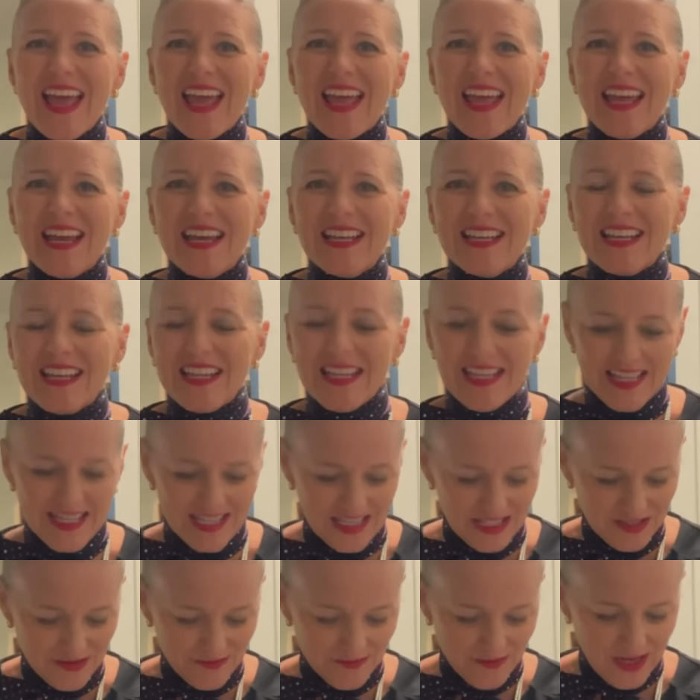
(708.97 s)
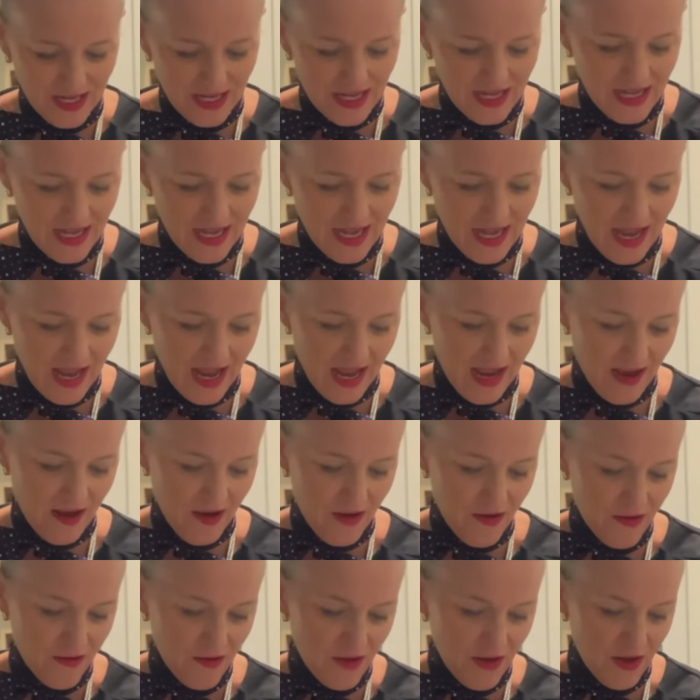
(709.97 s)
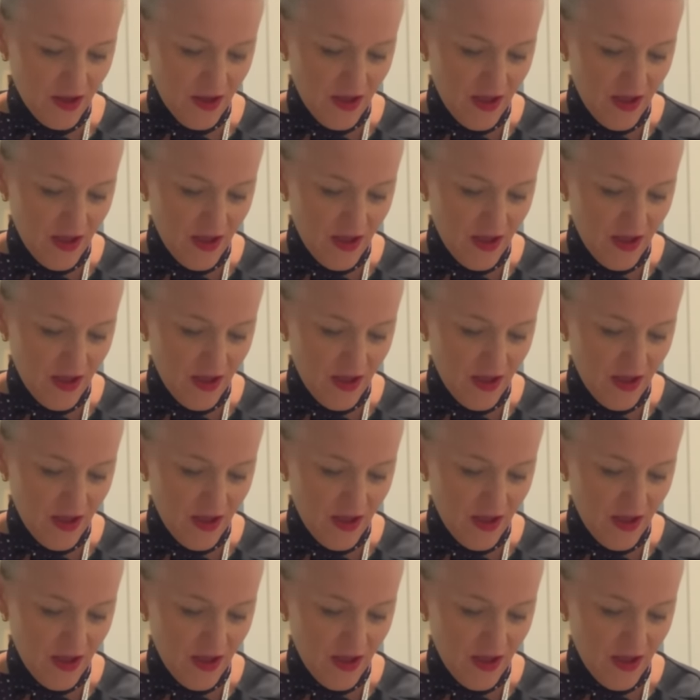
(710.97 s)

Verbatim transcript: And it is right now